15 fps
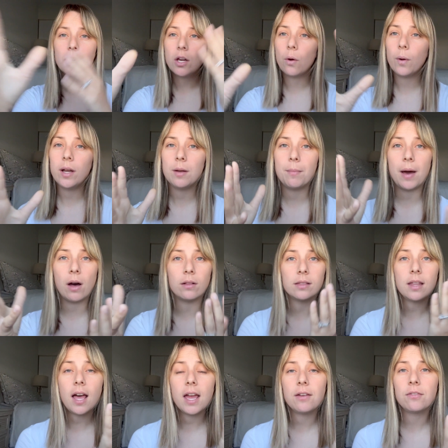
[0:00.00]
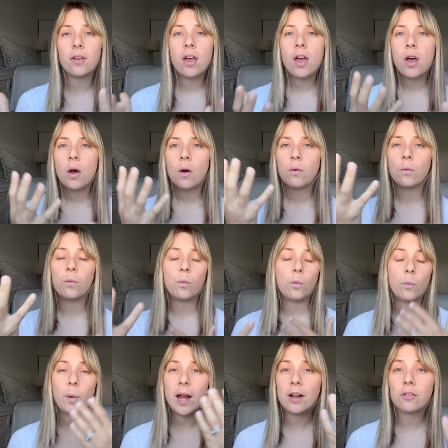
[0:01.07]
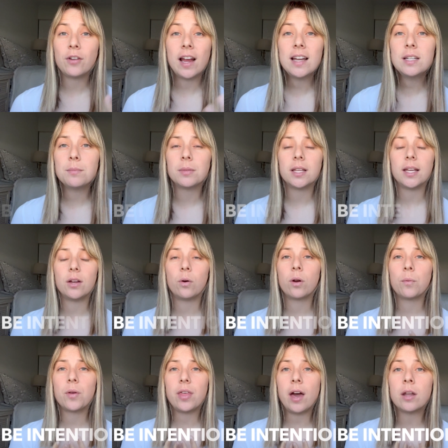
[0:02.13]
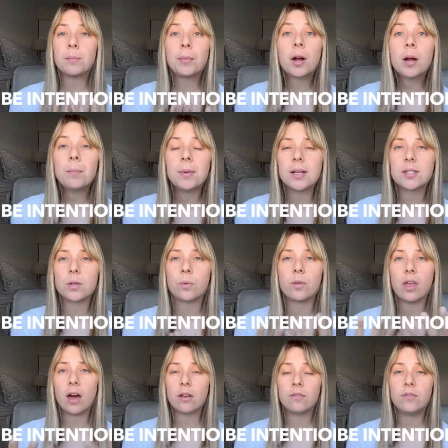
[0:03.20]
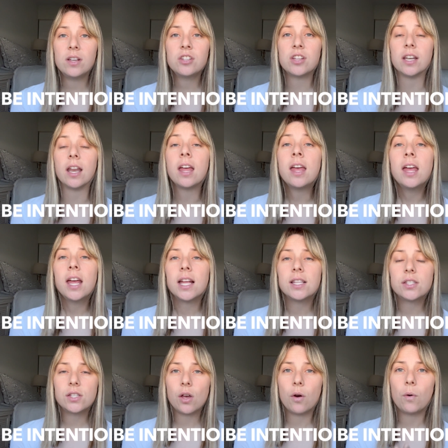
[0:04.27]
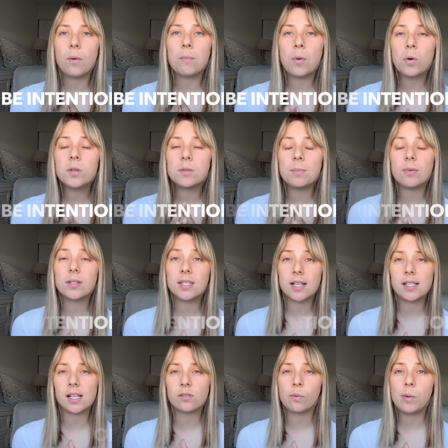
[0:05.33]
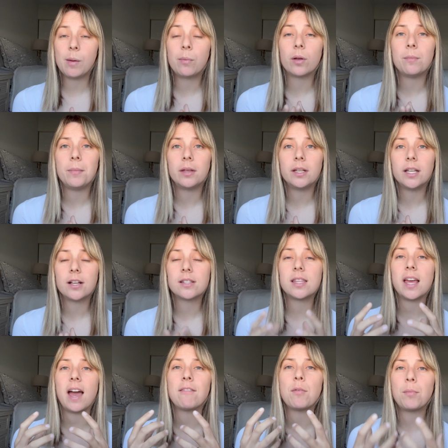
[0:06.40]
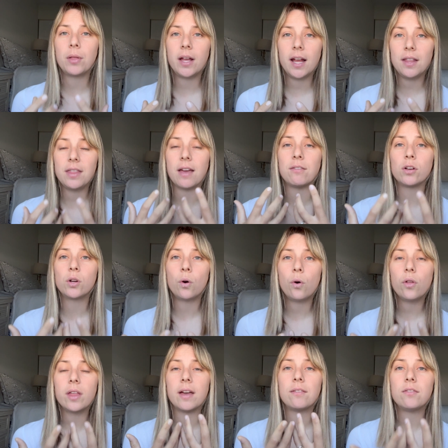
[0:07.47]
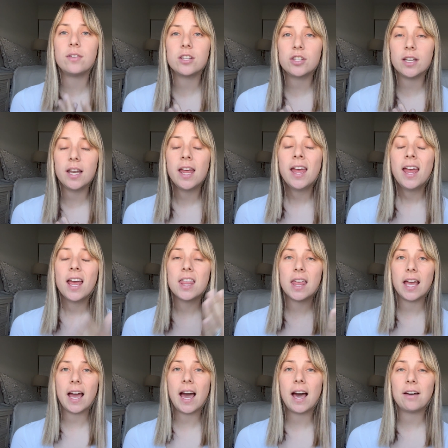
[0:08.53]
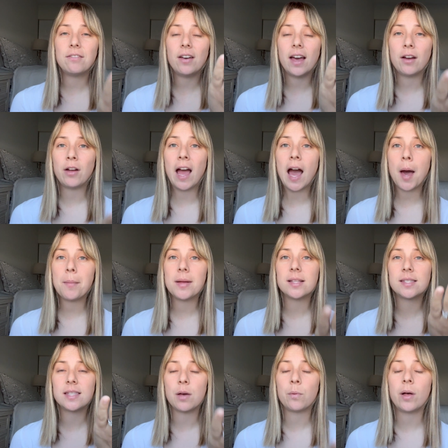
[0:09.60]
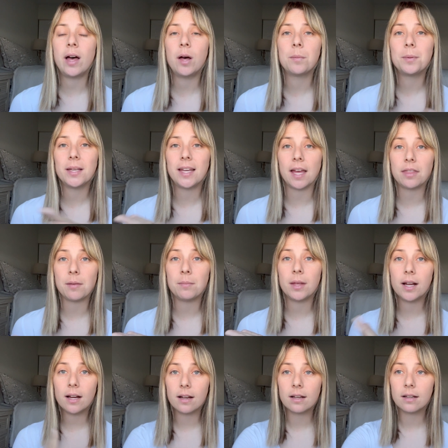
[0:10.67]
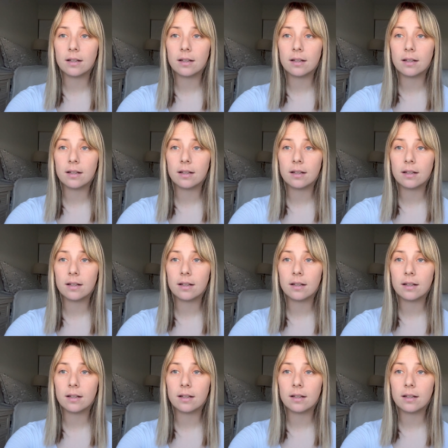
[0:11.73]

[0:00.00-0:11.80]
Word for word: going about life randomly or without a purpose or without a vision. And so most successful people and millionaires, they have a plan, they have a goal, they have a vision, and they have habits that will help get them there.